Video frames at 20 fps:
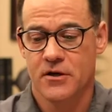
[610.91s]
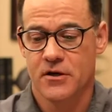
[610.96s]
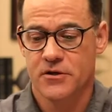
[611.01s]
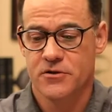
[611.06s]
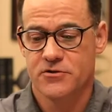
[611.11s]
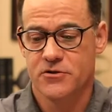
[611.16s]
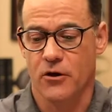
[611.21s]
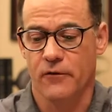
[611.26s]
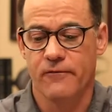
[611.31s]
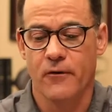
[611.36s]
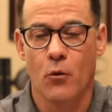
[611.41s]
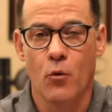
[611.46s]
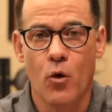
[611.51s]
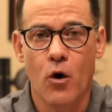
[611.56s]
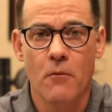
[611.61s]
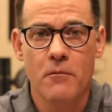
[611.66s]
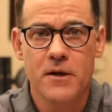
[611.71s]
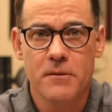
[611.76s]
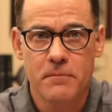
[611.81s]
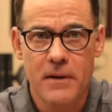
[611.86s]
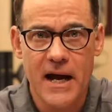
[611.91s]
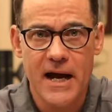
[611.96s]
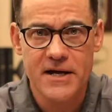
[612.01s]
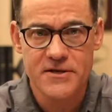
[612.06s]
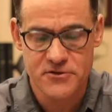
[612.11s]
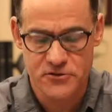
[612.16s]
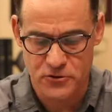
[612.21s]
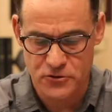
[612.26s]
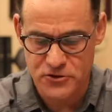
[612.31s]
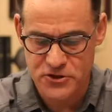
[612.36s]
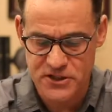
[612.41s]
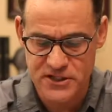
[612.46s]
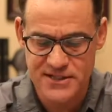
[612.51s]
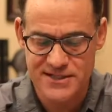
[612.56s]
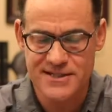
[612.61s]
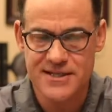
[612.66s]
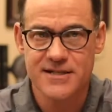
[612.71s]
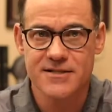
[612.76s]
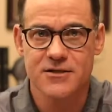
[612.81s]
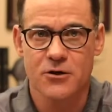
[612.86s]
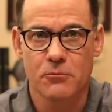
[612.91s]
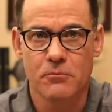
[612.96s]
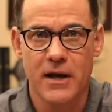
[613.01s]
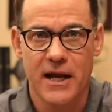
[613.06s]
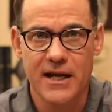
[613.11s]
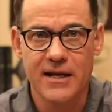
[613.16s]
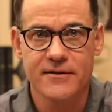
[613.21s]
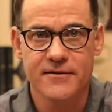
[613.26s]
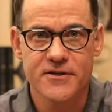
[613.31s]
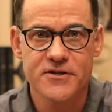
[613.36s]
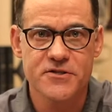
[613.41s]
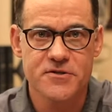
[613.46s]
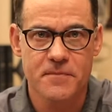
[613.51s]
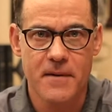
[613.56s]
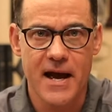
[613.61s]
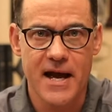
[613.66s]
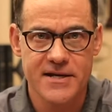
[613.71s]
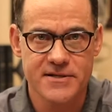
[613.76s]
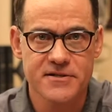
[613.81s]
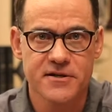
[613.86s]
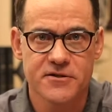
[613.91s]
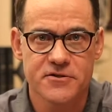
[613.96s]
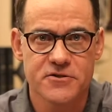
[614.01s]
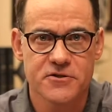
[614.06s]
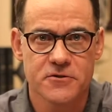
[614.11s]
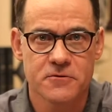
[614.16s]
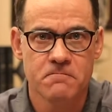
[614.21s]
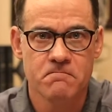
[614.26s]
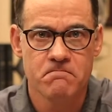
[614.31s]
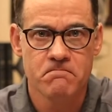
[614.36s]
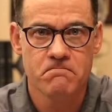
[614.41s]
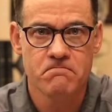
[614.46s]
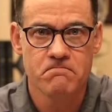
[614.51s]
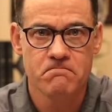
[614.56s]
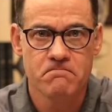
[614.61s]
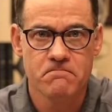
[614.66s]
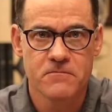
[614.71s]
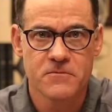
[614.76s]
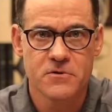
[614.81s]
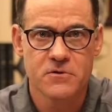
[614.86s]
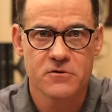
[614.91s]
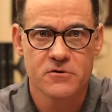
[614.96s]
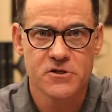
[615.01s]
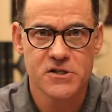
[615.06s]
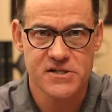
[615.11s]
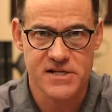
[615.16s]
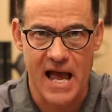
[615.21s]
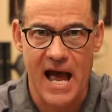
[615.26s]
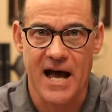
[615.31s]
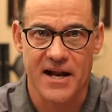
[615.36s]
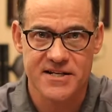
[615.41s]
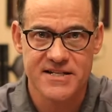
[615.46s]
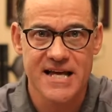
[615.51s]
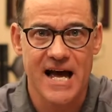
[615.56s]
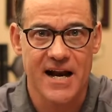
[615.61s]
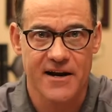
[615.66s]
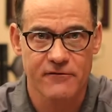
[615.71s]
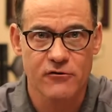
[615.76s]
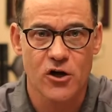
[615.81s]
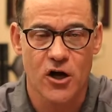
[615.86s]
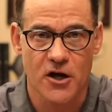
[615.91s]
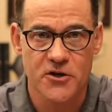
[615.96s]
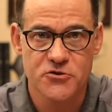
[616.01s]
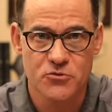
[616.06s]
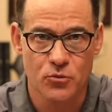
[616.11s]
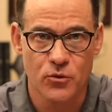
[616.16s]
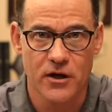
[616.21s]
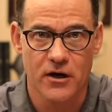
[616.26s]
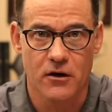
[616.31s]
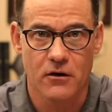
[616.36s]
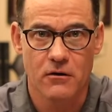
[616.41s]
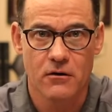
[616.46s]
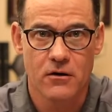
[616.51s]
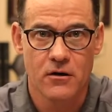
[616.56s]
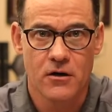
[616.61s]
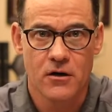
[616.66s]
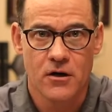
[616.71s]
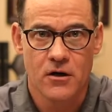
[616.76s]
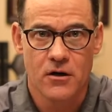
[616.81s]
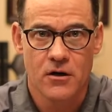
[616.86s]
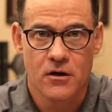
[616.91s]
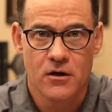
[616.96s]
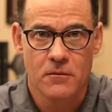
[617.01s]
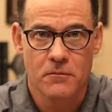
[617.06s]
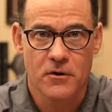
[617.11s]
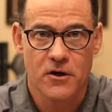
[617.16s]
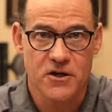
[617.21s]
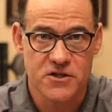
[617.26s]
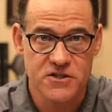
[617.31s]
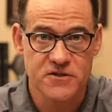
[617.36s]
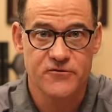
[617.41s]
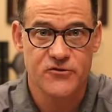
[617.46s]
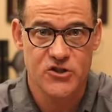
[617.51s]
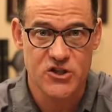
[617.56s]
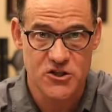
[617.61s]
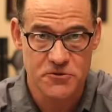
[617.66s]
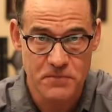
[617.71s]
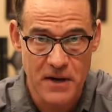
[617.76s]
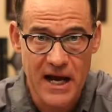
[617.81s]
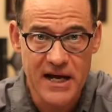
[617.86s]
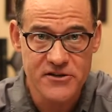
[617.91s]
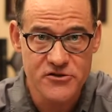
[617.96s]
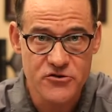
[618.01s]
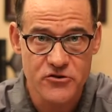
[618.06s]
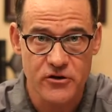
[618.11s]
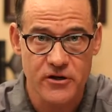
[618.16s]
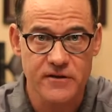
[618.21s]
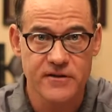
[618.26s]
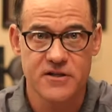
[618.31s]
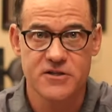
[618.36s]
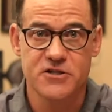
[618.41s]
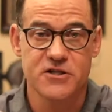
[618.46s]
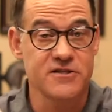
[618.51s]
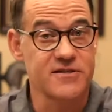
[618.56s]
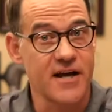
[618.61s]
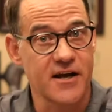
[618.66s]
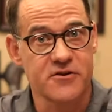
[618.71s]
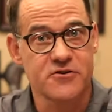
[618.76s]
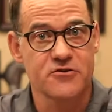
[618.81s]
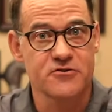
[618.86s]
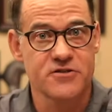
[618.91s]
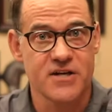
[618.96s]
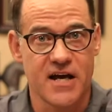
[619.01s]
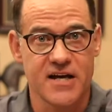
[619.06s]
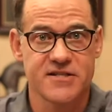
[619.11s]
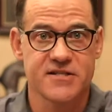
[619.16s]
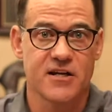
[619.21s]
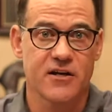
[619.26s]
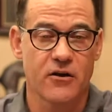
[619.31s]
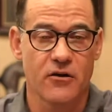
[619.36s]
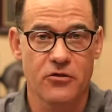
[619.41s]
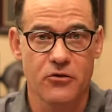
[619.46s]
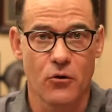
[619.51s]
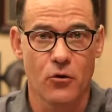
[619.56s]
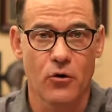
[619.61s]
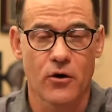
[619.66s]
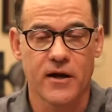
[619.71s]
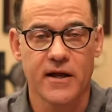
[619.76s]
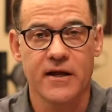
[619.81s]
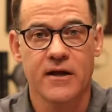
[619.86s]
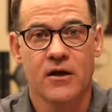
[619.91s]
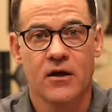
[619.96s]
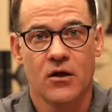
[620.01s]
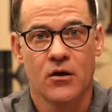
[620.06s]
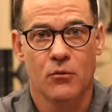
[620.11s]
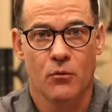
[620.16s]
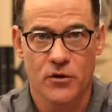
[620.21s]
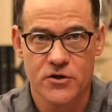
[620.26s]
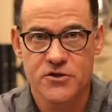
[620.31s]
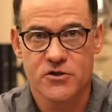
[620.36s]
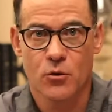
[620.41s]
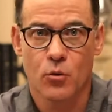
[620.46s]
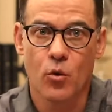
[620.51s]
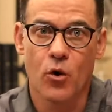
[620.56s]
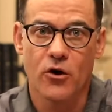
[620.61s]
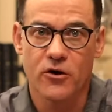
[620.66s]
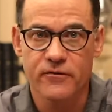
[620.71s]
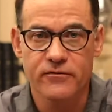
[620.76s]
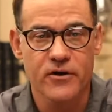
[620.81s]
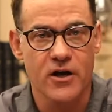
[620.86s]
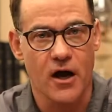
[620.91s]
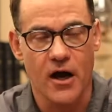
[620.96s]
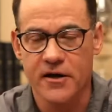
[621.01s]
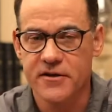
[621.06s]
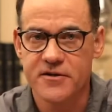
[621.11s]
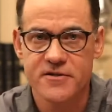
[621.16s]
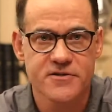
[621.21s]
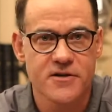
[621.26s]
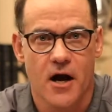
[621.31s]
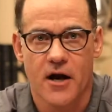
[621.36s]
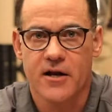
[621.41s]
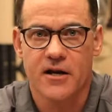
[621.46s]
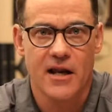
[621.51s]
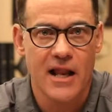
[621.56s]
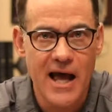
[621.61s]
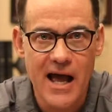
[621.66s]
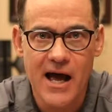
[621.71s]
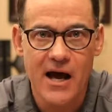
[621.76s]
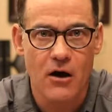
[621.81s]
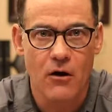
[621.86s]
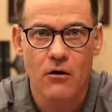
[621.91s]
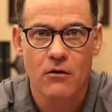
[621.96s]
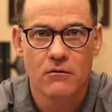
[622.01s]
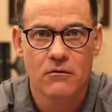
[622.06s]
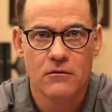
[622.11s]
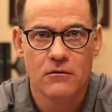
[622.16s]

So if a woman pastors, she's disobeying this passage. She's outside of God's will. Because if she's pastoring, then she's exercising authority, which the Word of God does not allow.